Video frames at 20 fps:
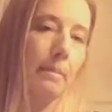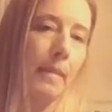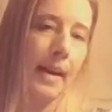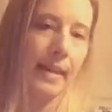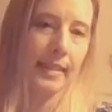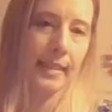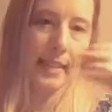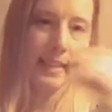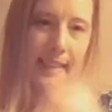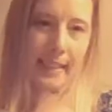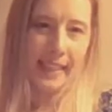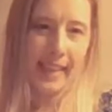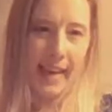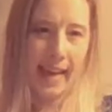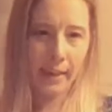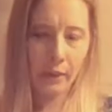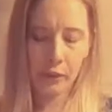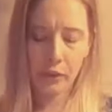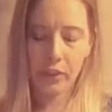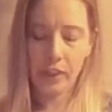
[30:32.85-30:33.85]
masculine
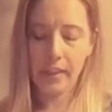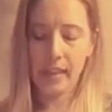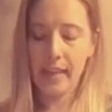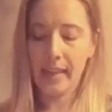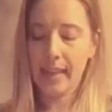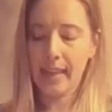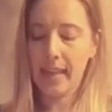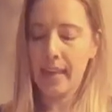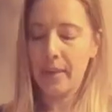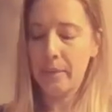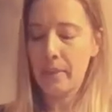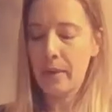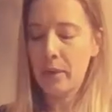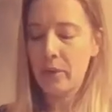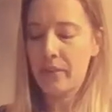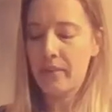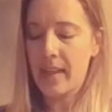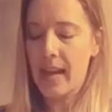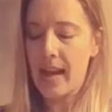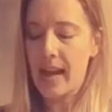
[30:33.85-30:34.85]
energy that came out
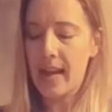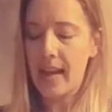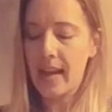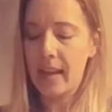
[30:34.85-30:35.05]
of that.